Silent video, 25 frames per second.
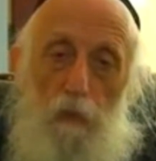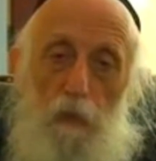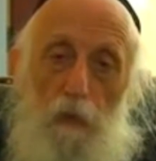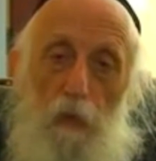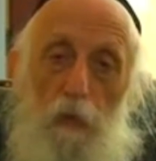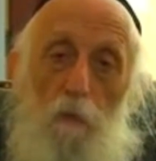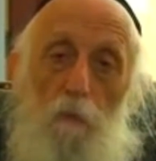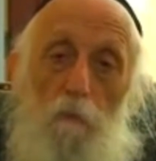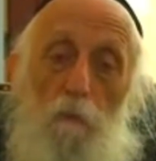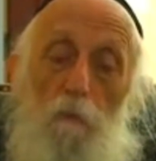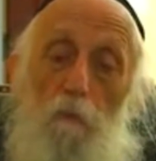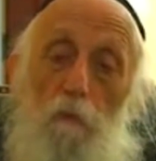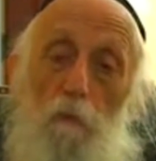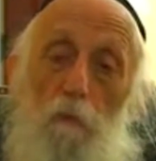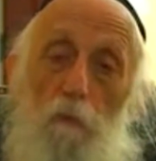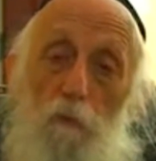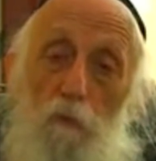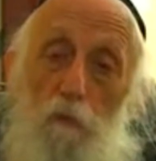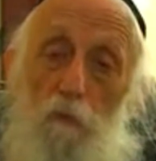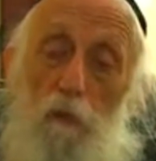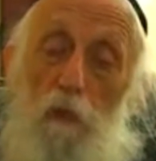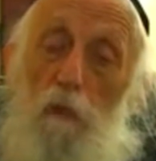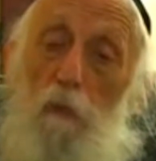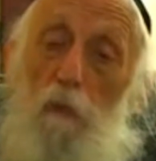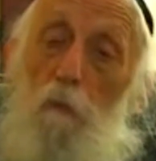Now,
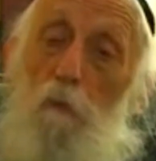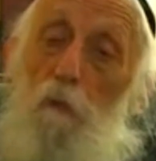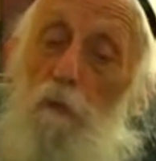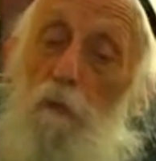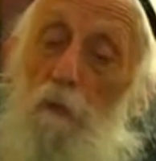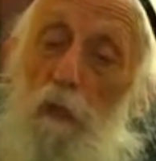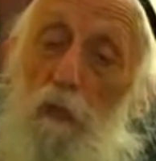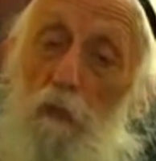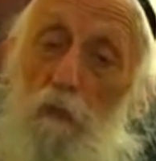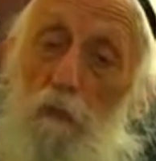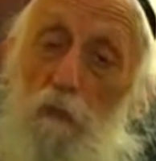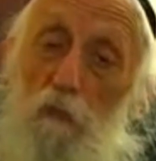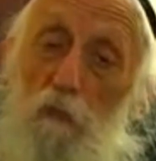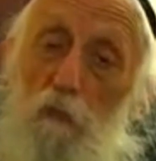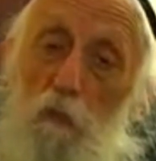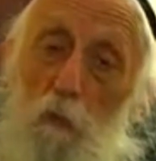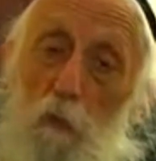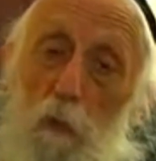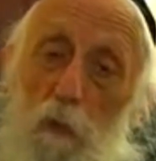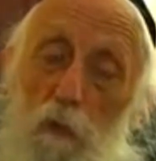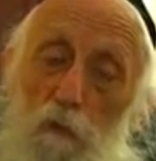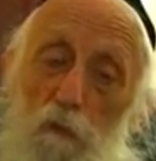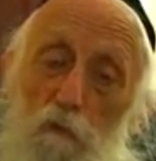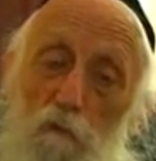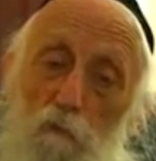you'll say that was not a
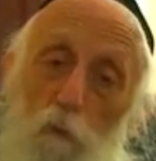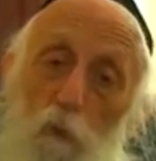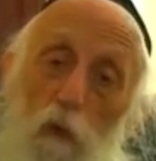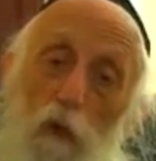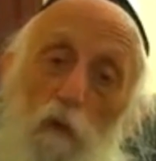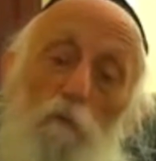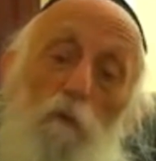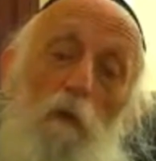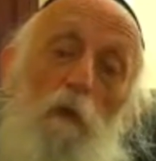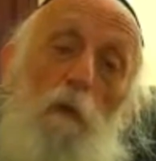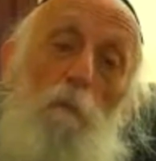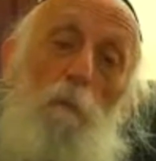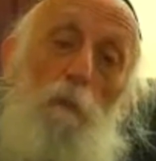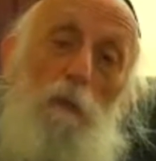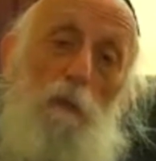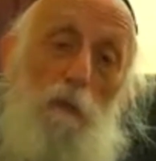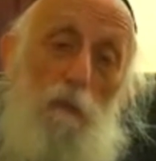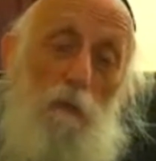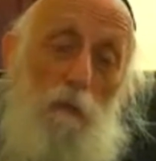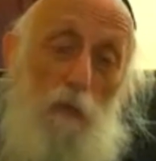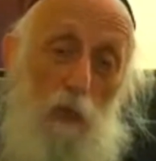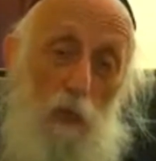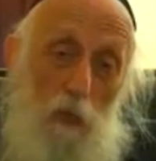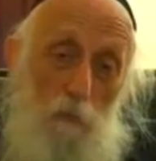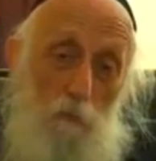destructive drive, but
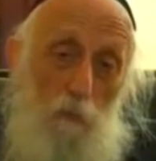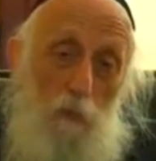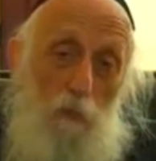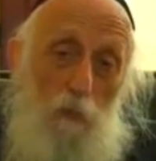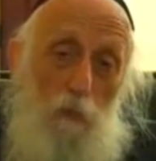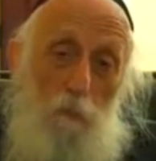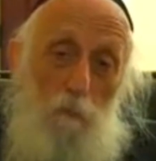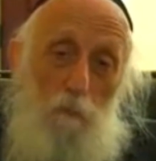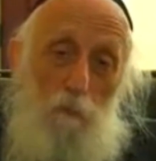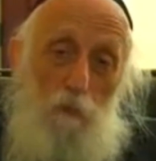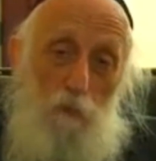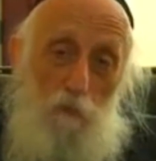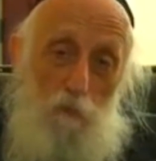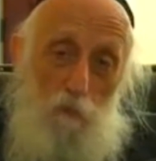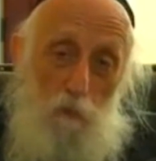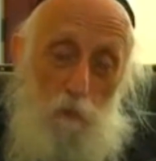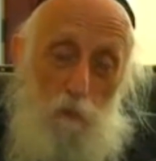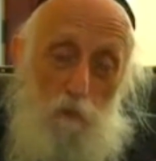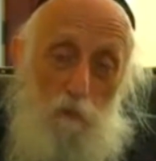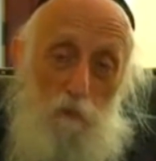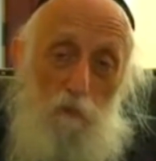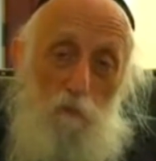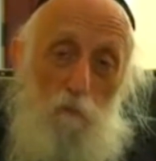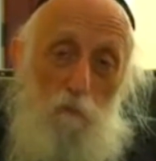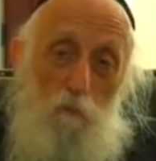it can become a
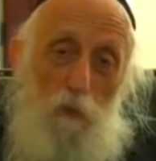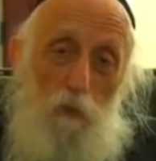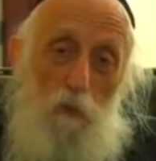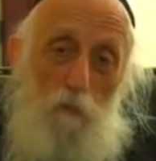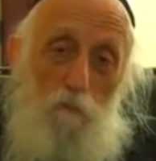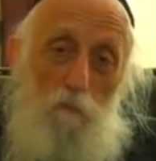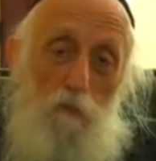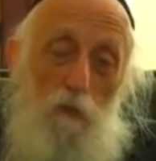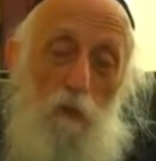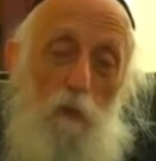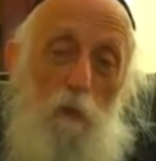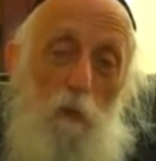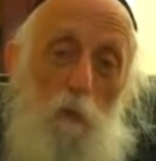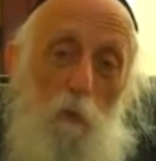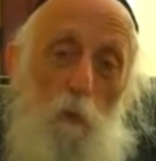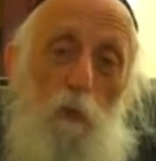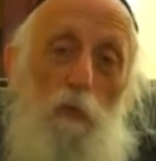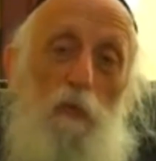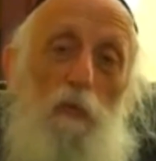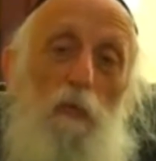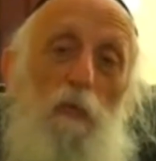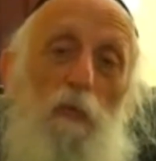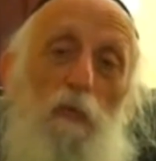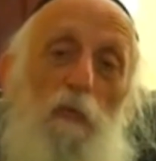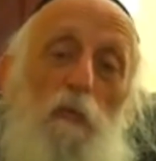destructive drive
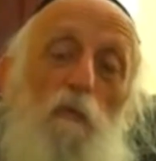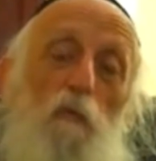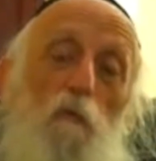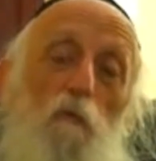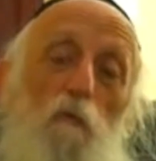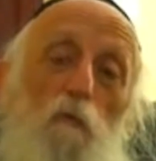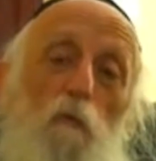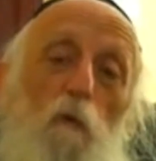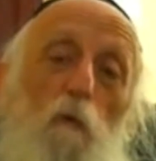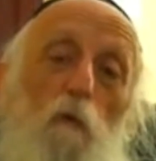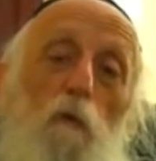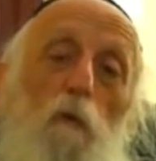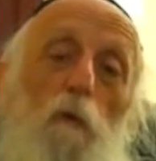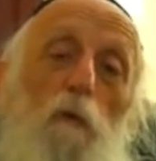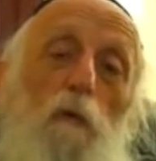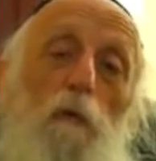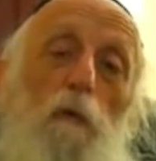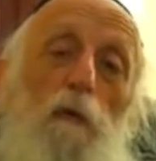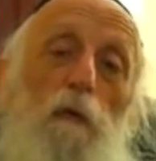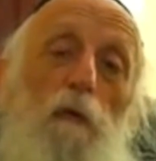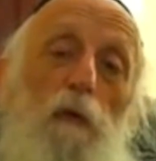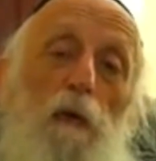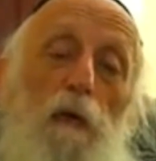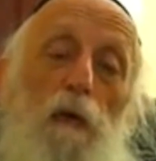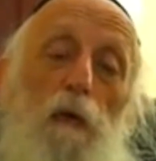when it is for
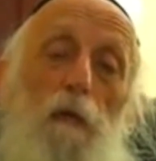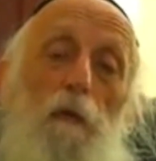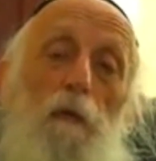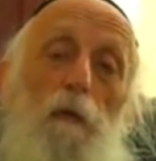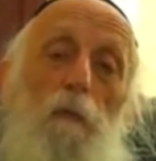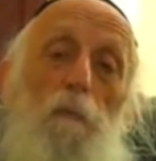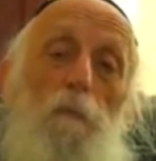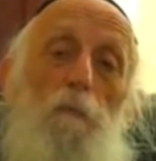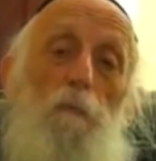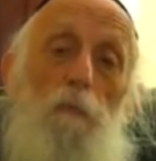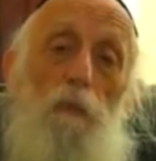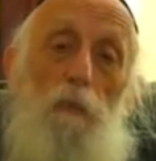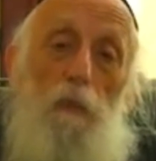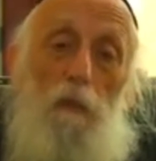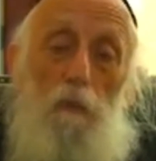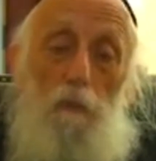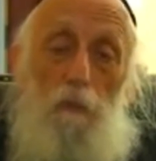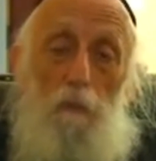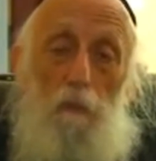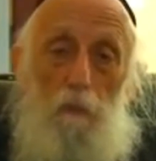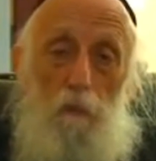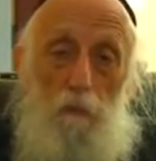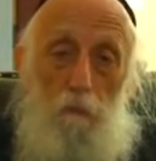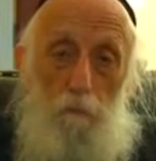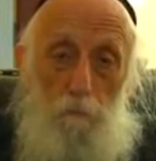a
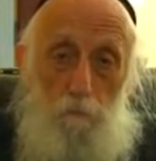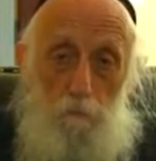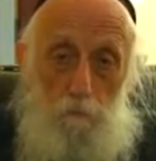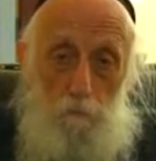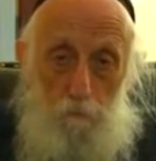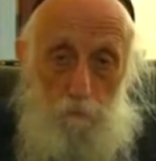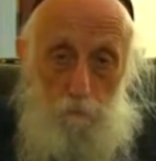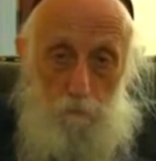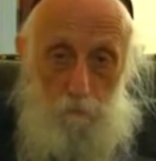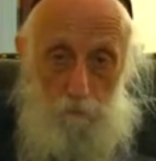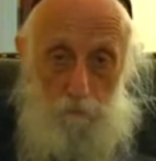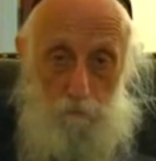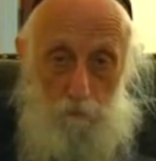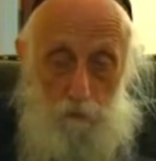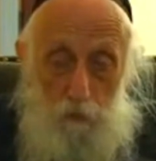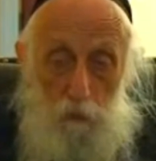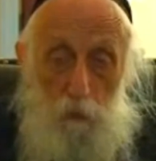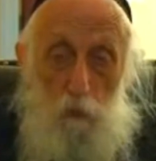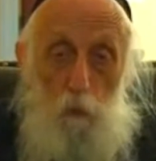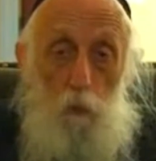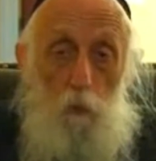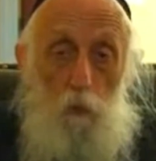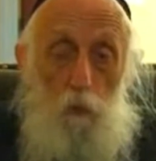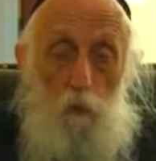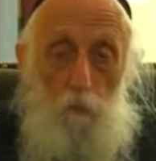
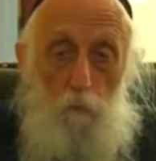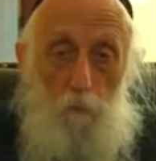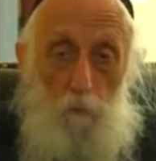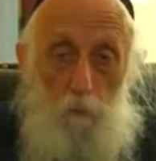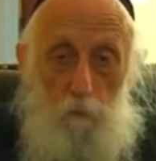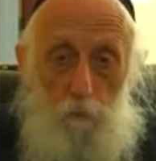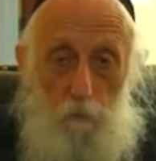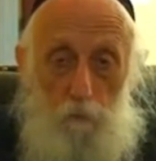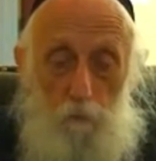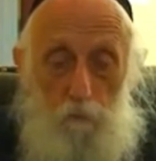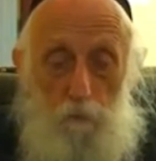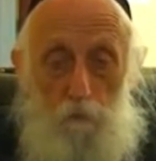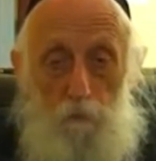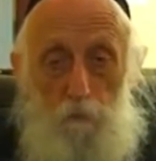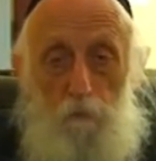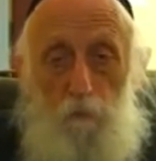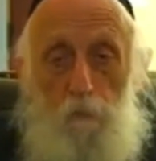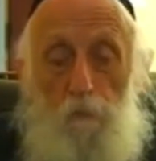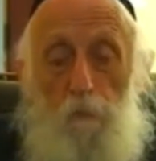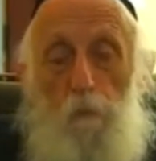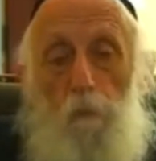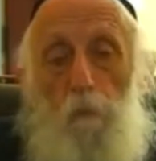delusional purpose.